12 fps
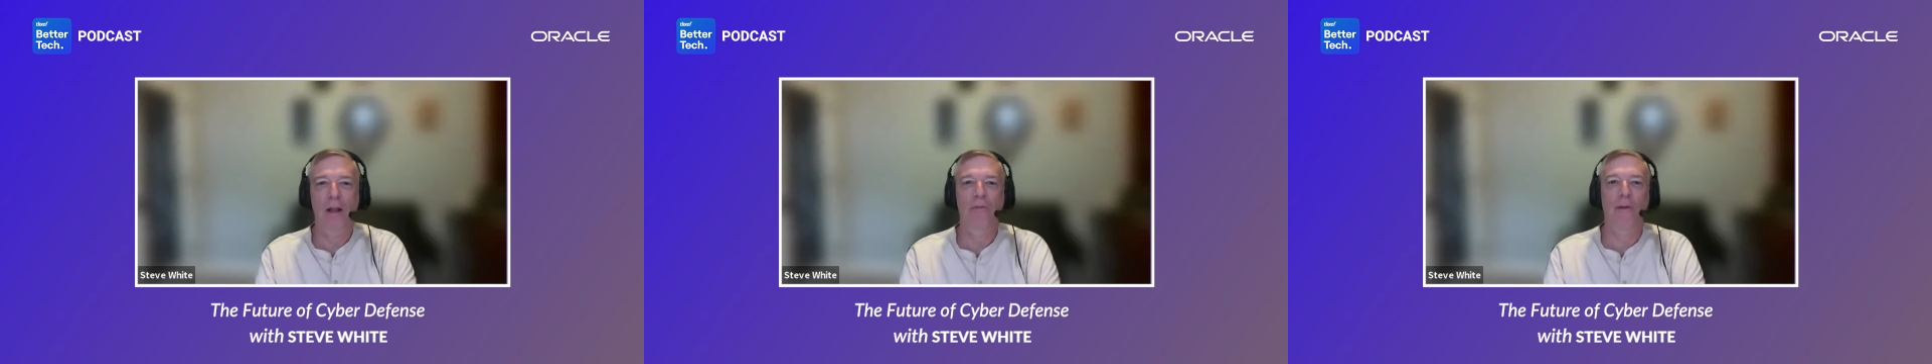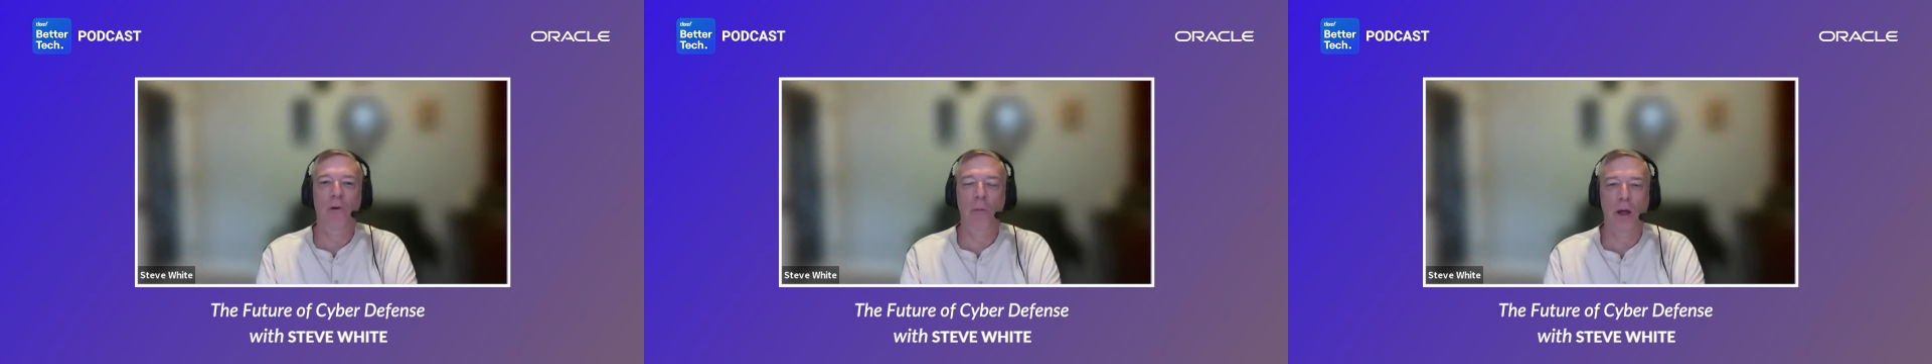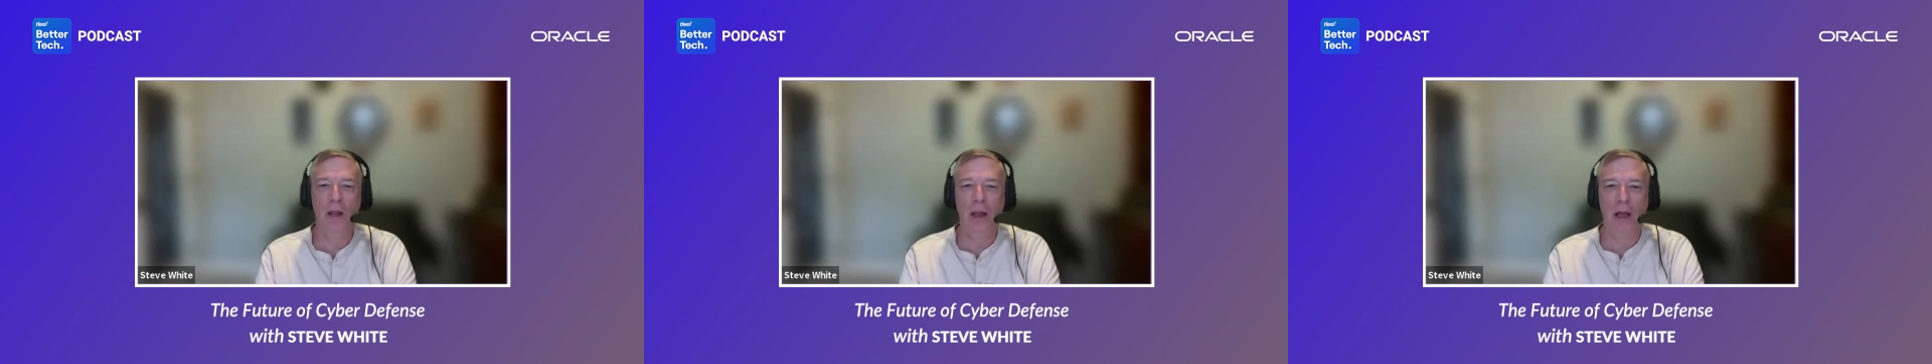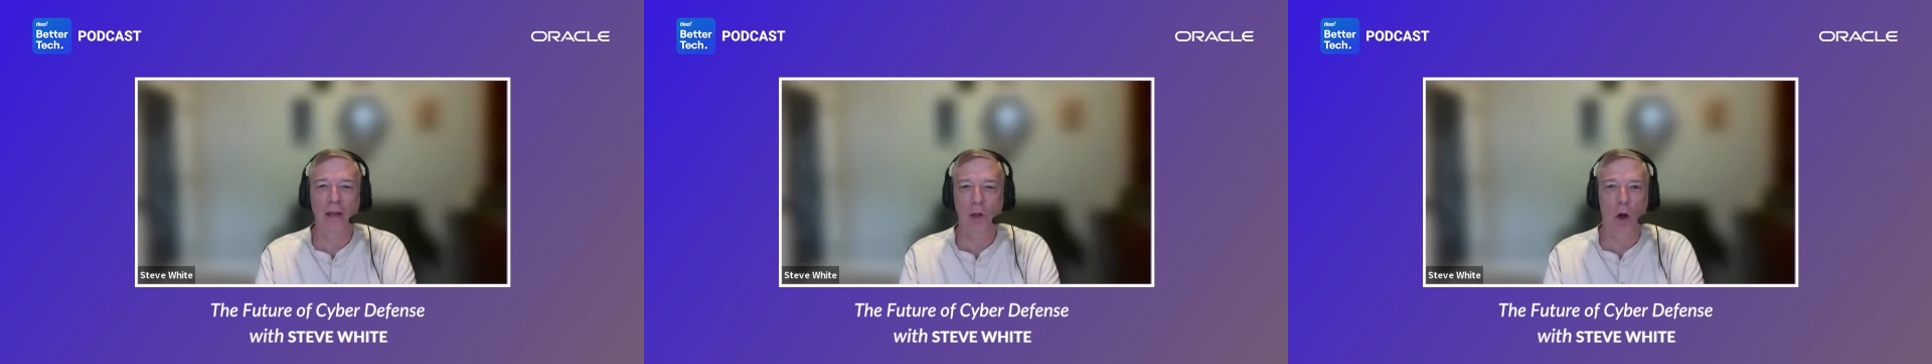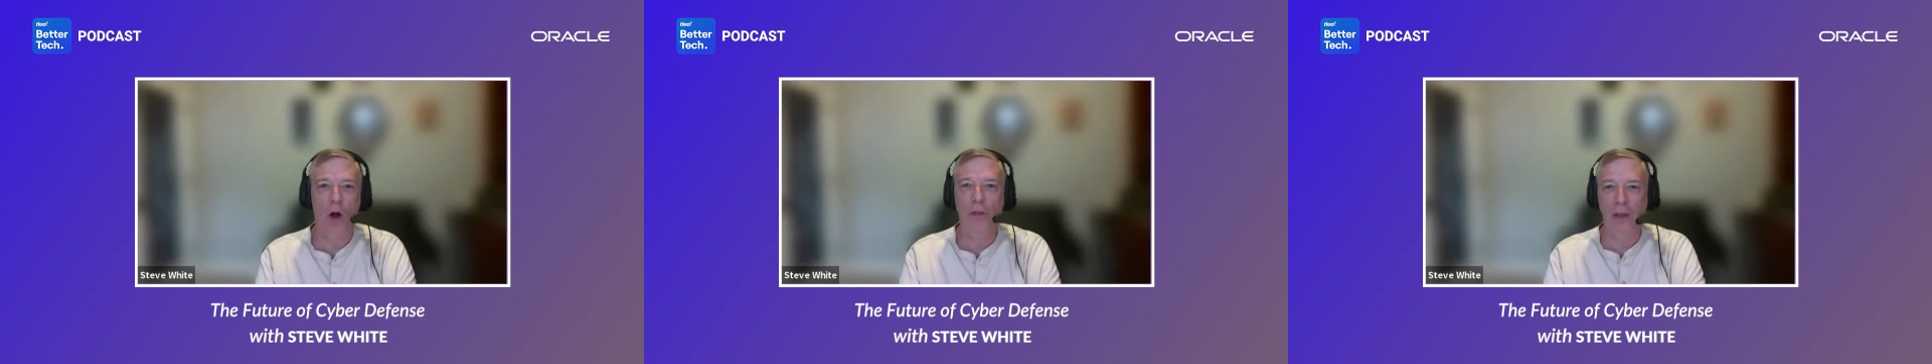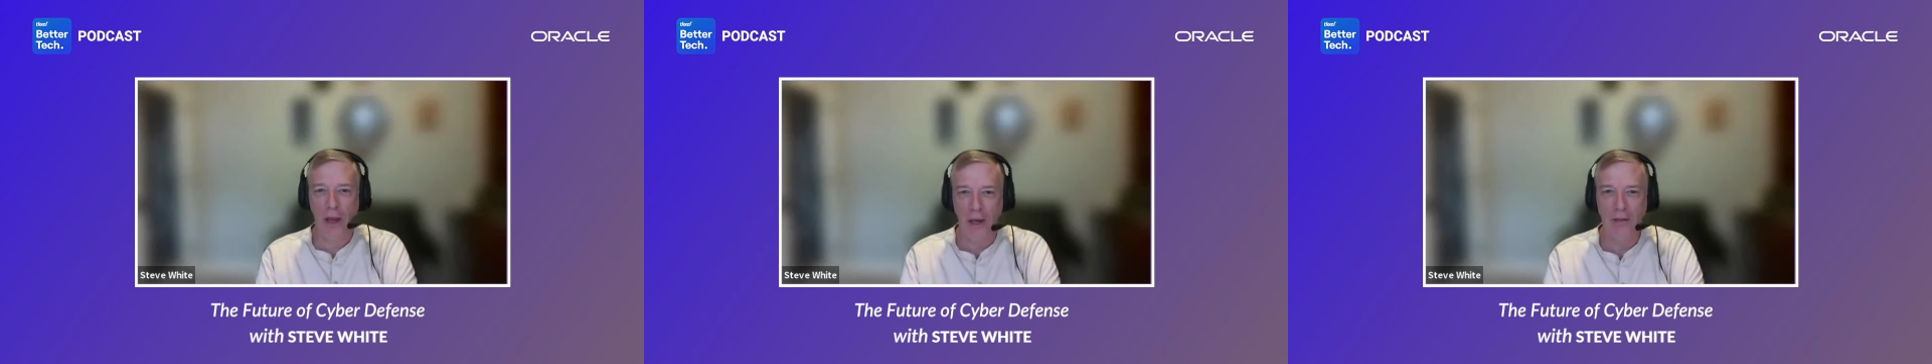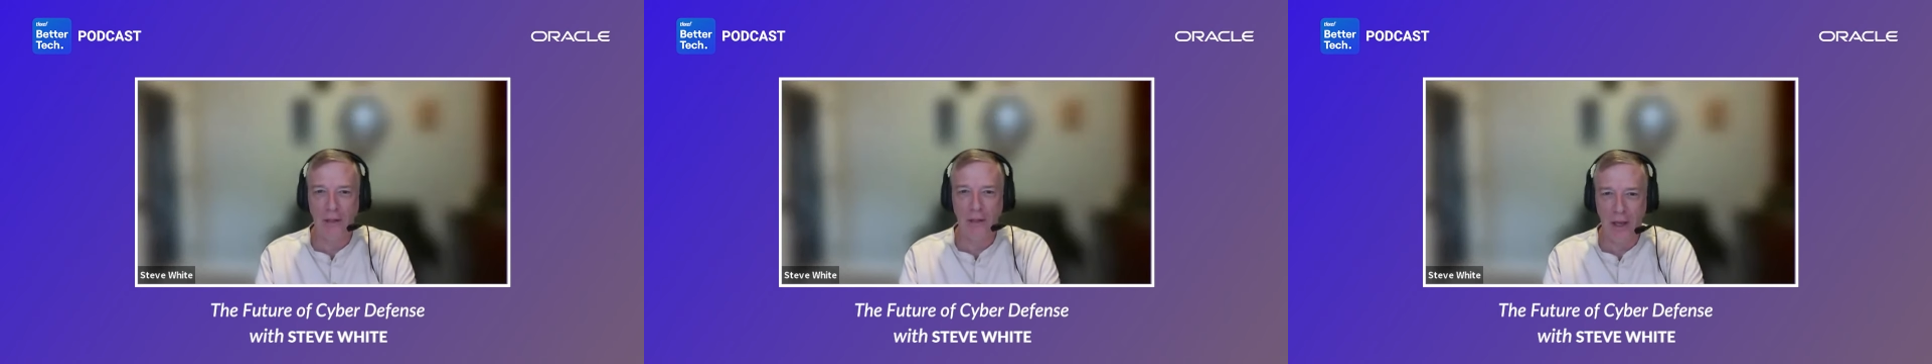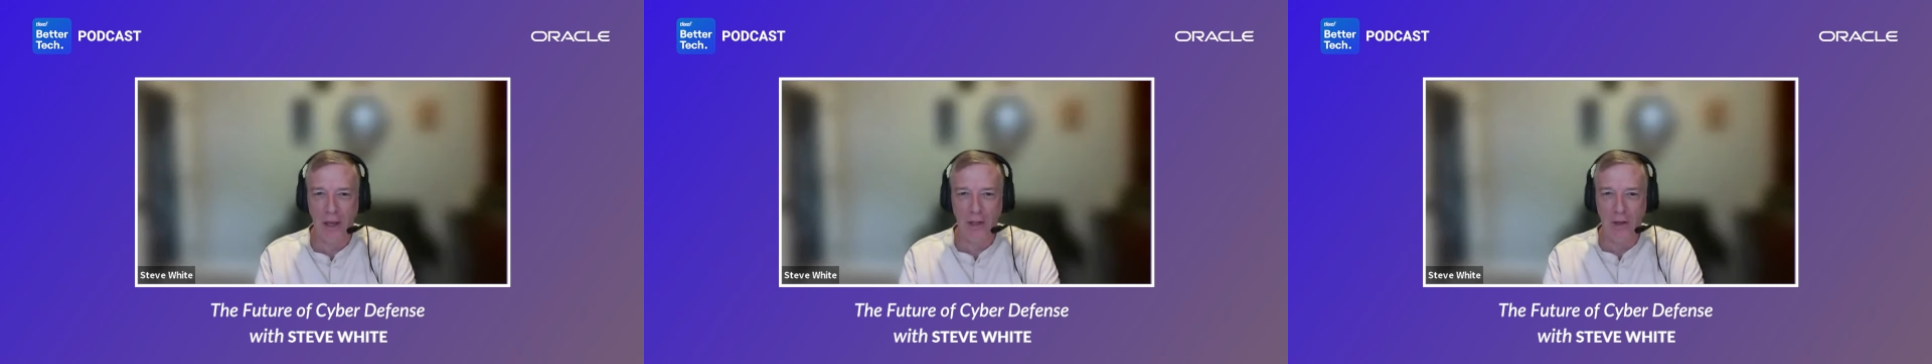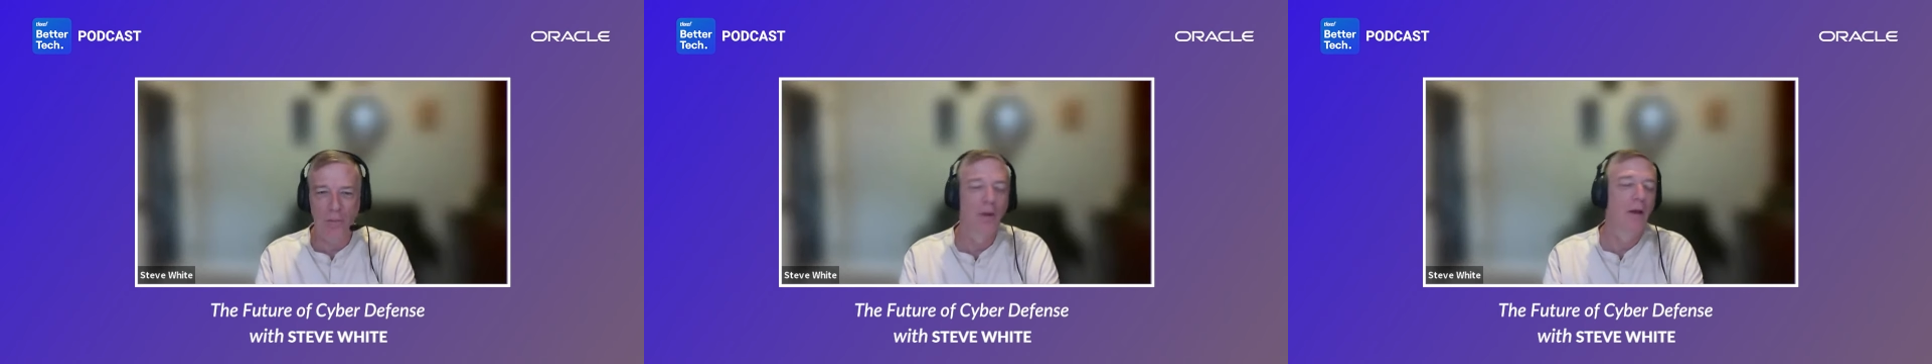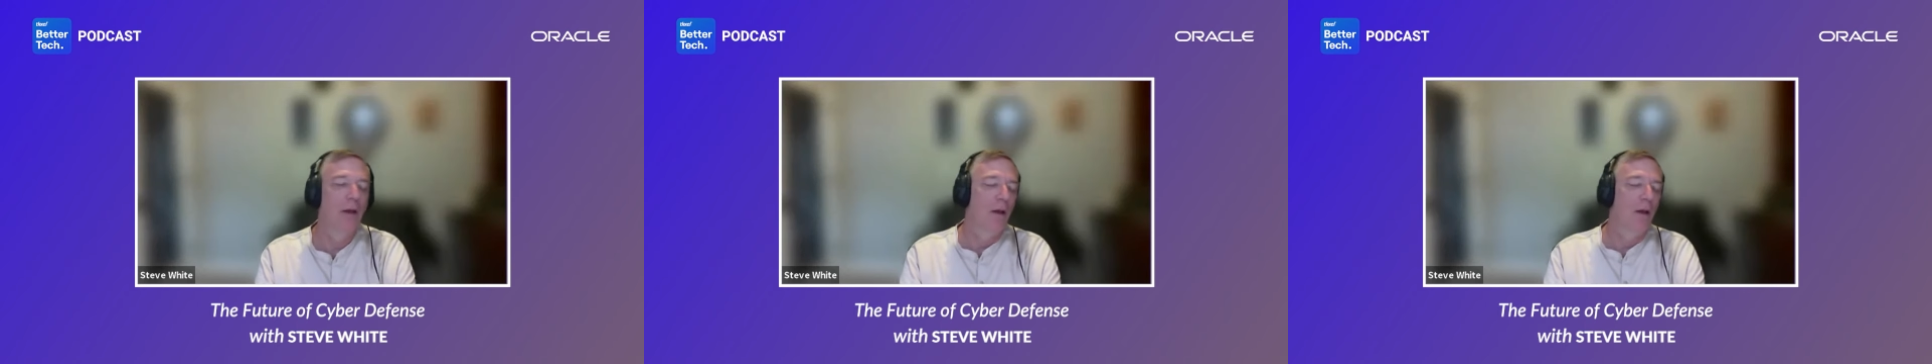If everybody has all the keys to the kingdom,